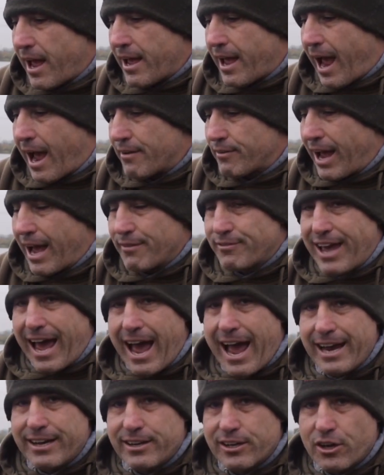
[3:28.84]
I've
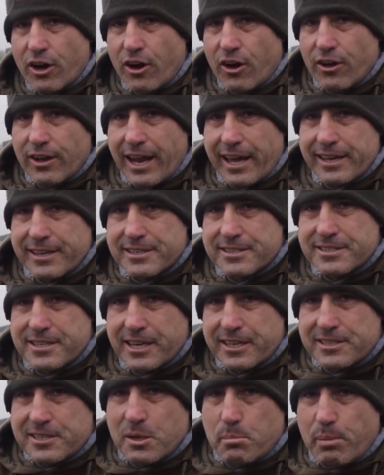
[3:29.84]
kind of got like
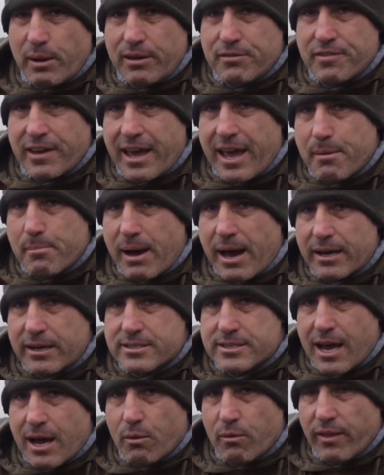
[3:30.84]
60 PVA
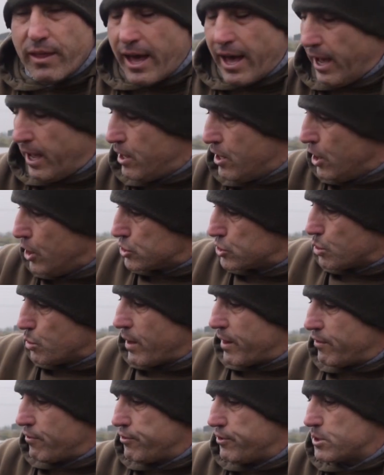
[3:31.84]
bags out there. So
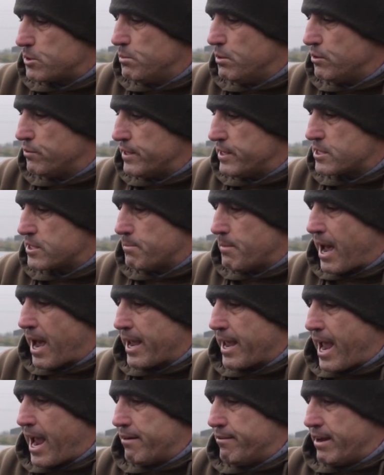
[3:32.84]
when the fish move into my
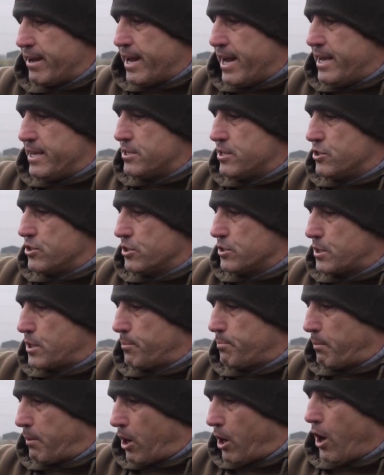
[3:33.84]
area, it isn't just
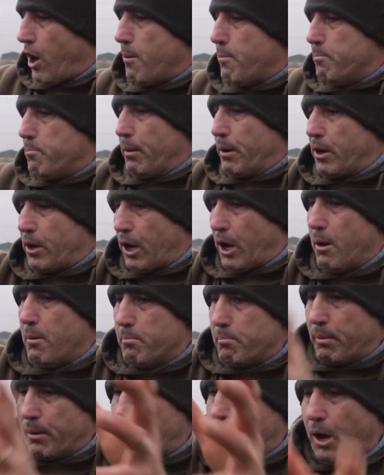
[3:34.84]
clump,
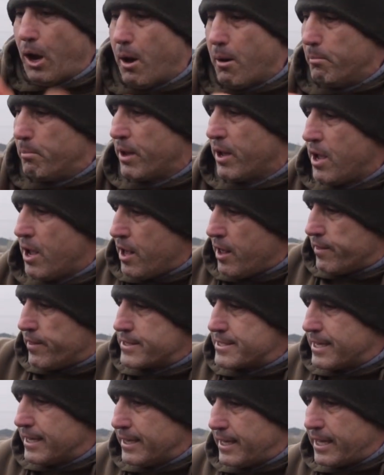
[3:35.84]
clump, clump.
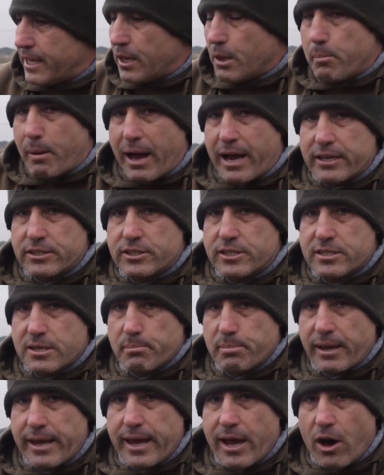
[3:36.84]
There's little patches of
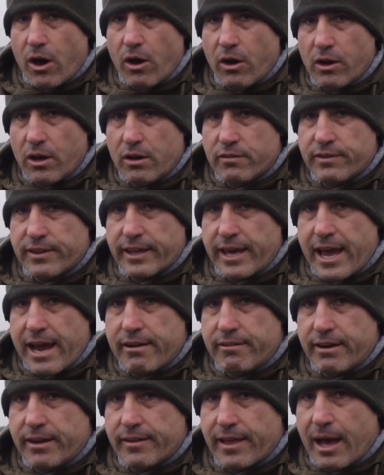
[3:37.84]
bait all over the
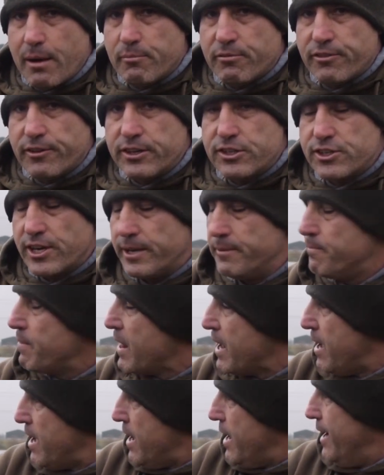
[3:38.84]
area that I'm fishing.
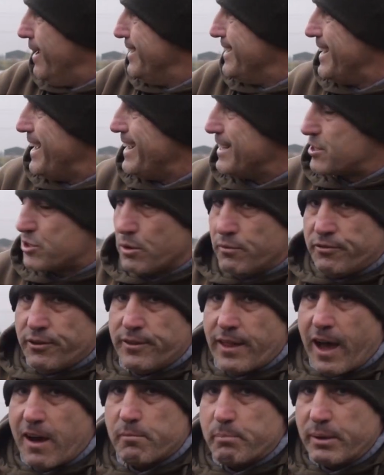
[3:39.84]
And it's
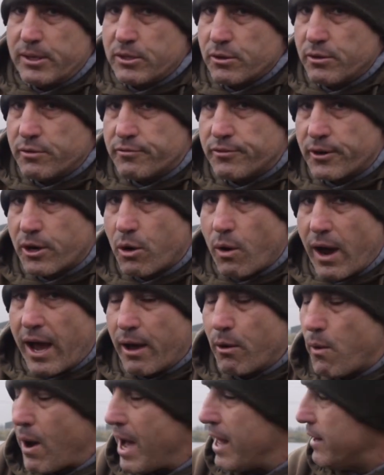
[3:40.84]
something that I've been doing for quite
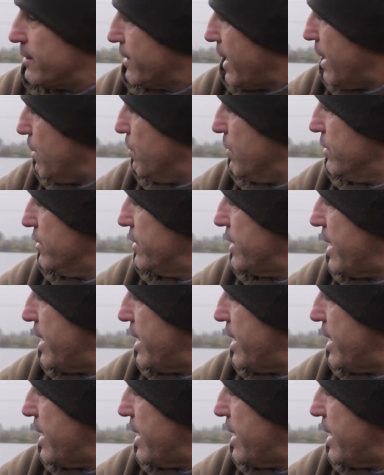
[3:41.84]
a while now, and